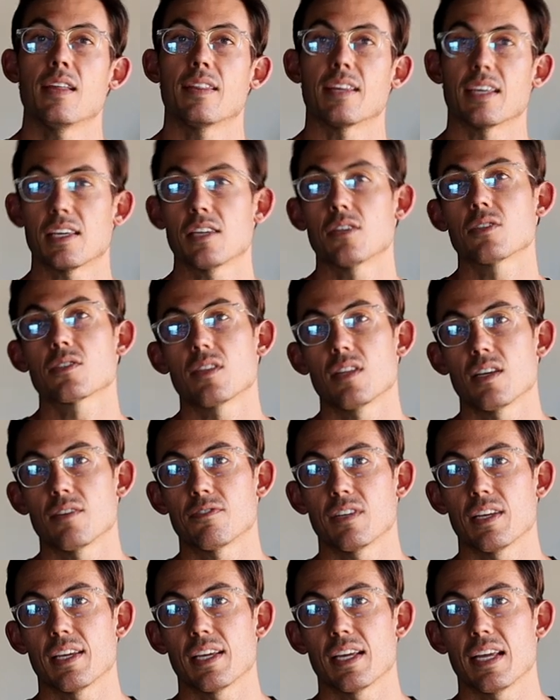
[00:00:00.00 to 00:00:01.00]
The heels
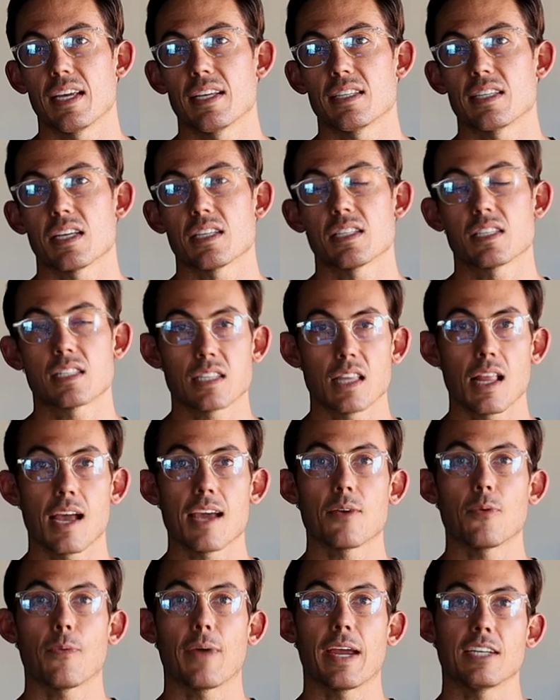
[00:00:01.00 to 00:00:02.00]
lifting is a
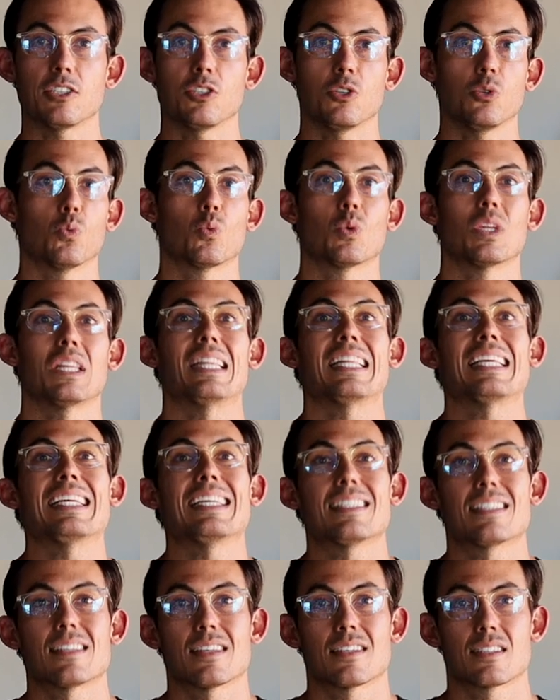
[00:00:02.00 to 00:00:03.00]
slight way to release